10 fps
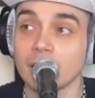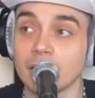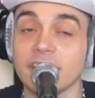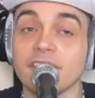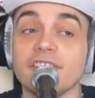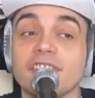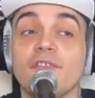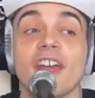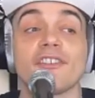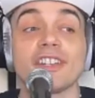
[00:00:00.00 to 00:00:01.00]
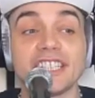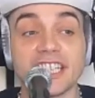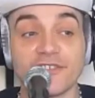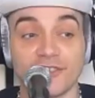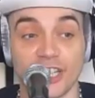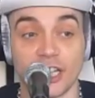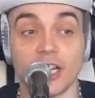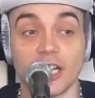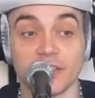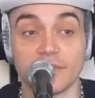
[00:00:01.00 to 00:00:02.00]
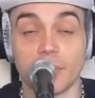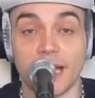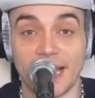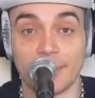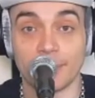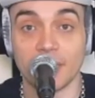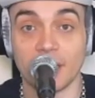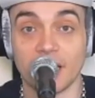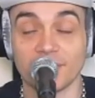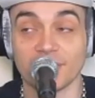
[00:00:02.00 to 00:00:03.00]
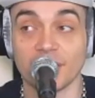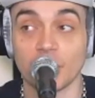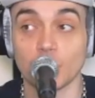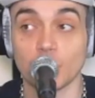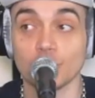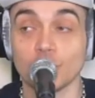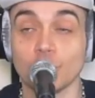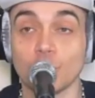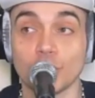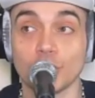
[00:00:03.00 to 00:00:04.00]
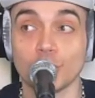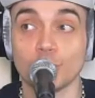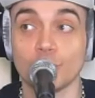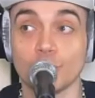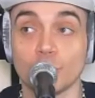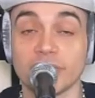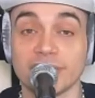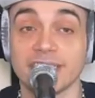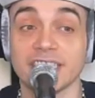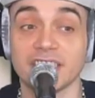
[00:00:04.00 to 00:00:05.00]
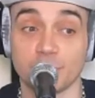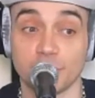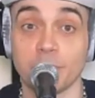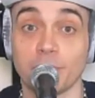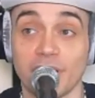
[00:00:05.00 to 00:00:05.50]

there's a very different kind of Miami lifestyle to what you would normally see at spring